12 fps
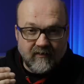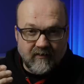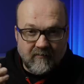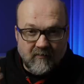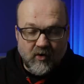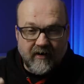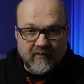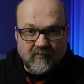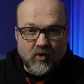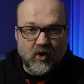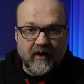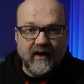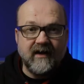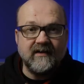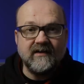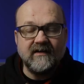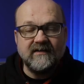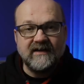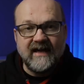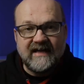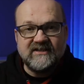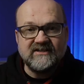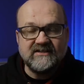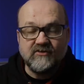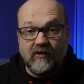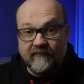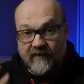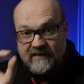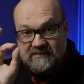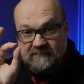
uh, more and more the edges of a